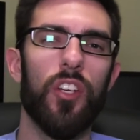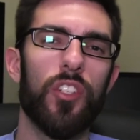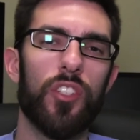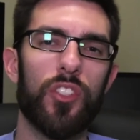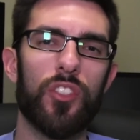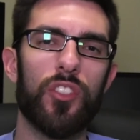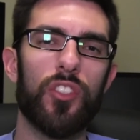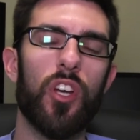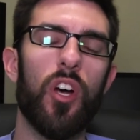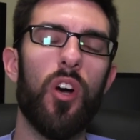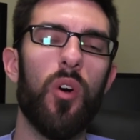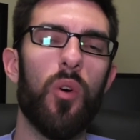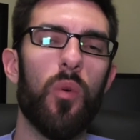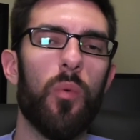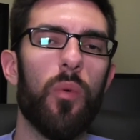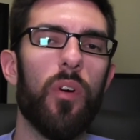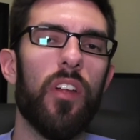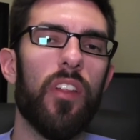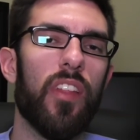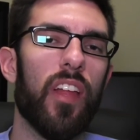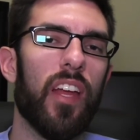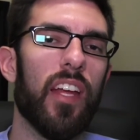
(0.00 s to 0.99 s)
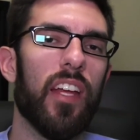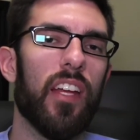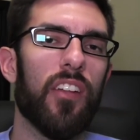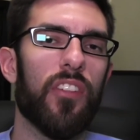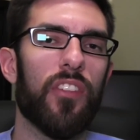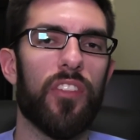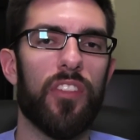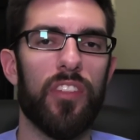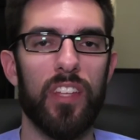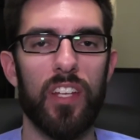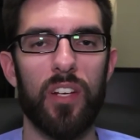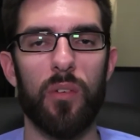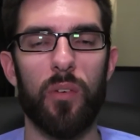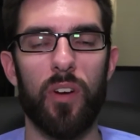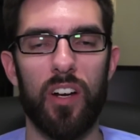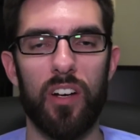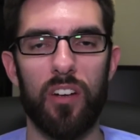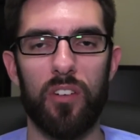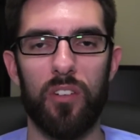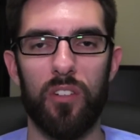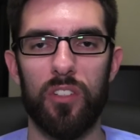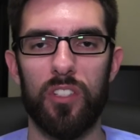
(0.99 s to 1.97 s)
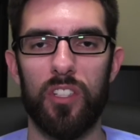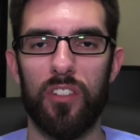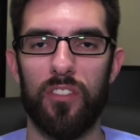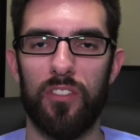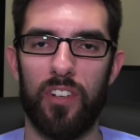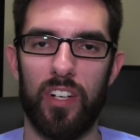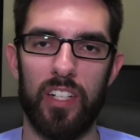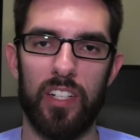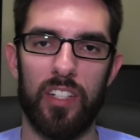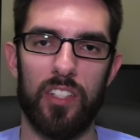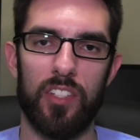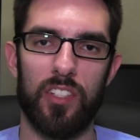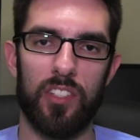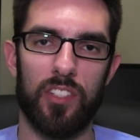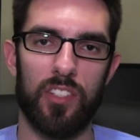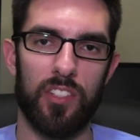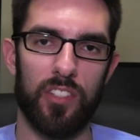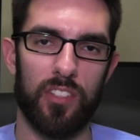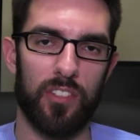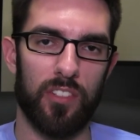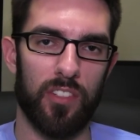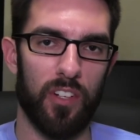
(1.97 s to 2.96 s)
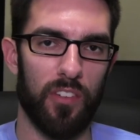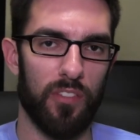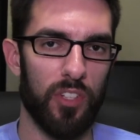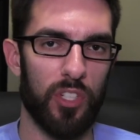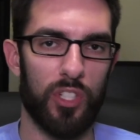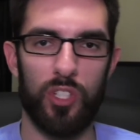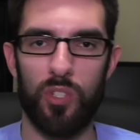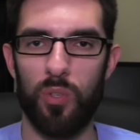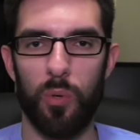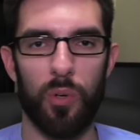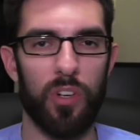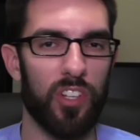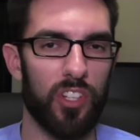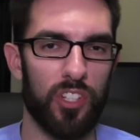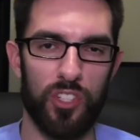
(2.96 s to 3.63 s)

So with a theoretical device of the sort,